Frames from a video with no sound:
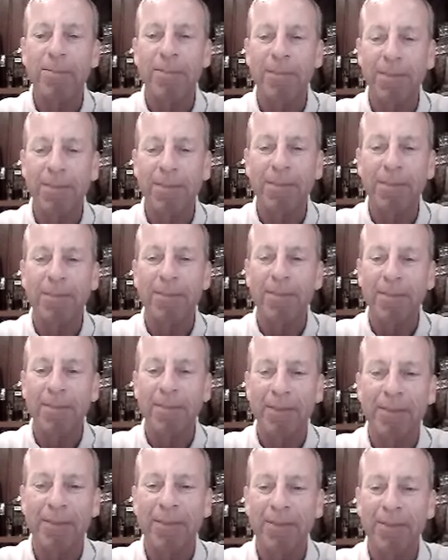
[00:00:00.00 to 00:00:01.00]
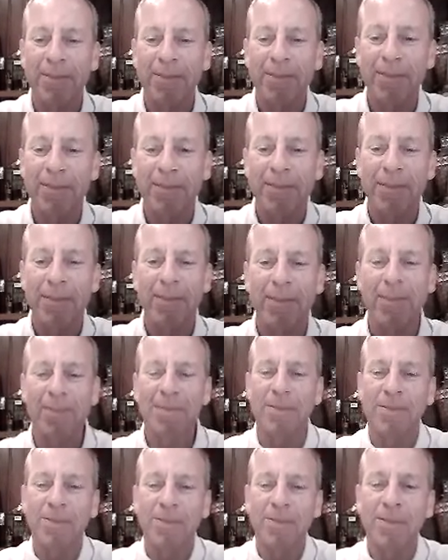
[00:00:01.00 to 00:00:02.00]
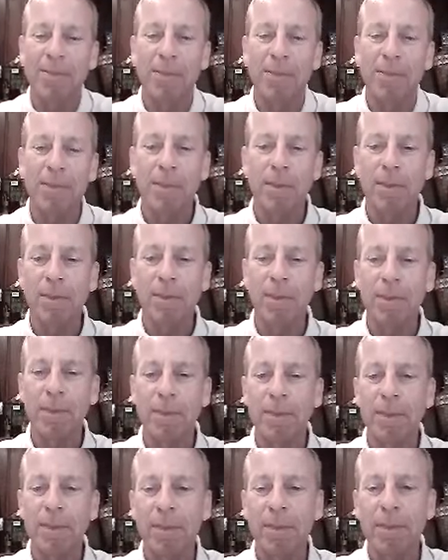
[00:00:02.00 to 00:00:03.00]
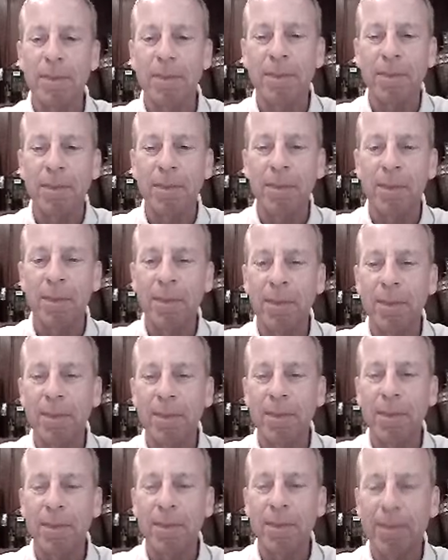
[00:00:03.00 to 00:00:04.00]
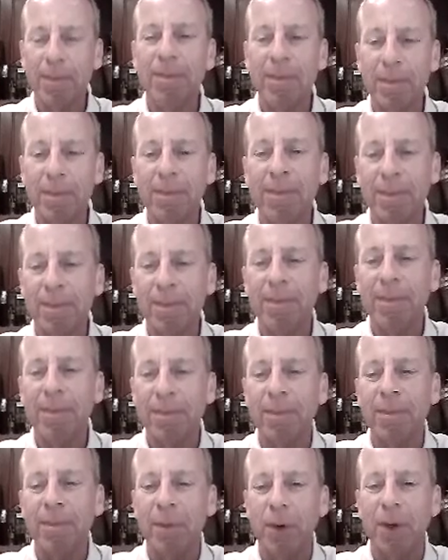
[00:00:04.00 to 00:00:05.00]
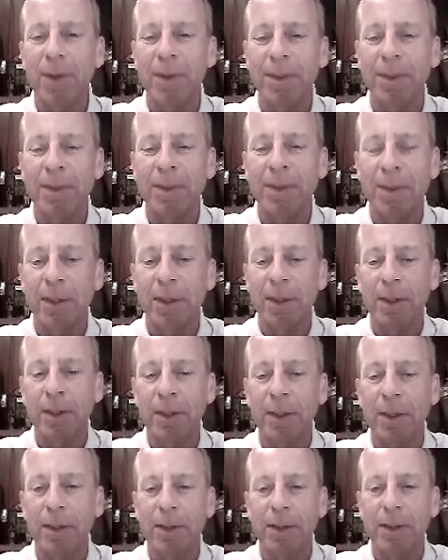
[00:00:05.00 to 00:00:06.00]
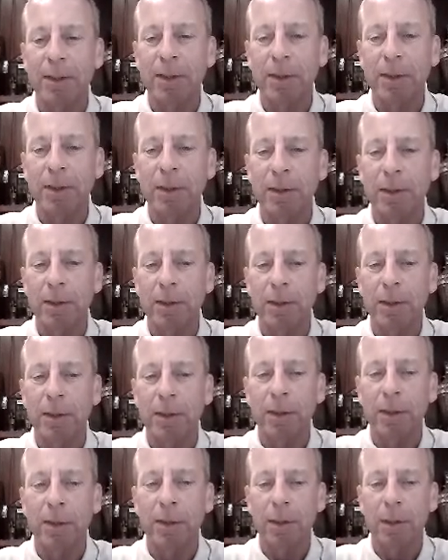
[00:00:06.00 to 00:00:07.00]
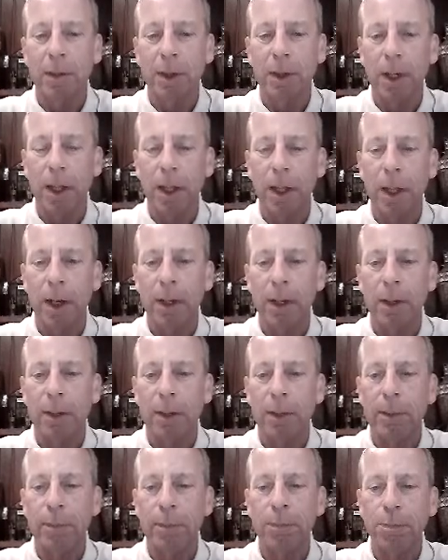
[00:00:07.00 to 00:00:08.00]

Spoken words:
No words are spoken by the person on screen.